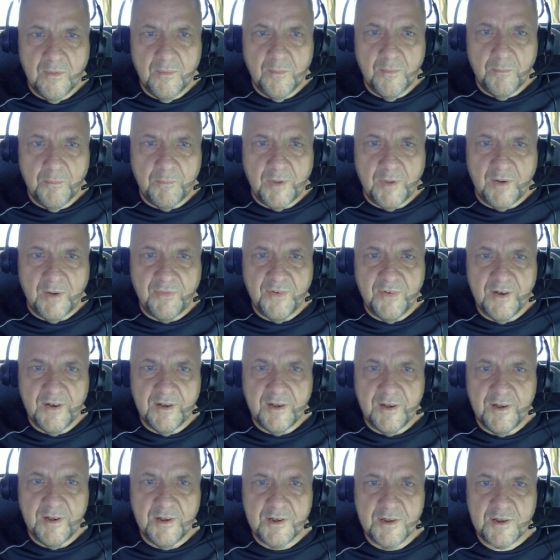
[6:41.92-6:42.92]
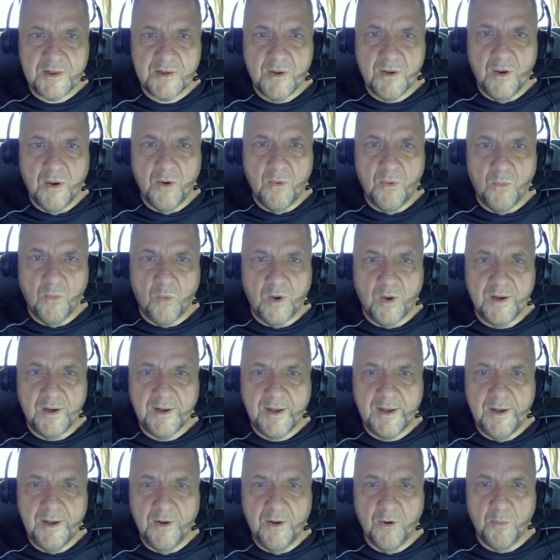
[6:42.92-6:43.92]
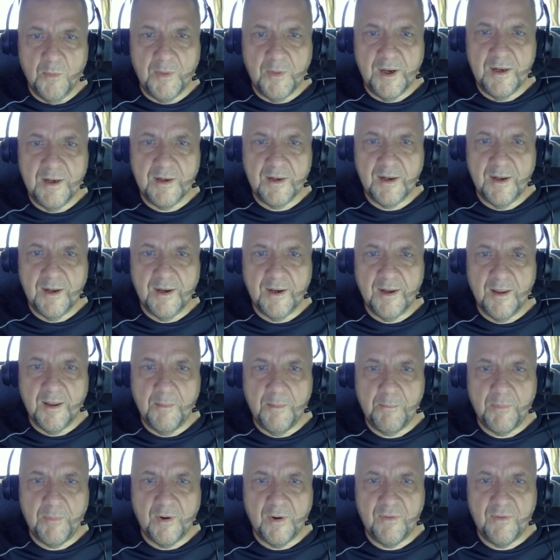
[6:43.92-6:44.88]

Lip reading: buffer is 1 kilobyte, and I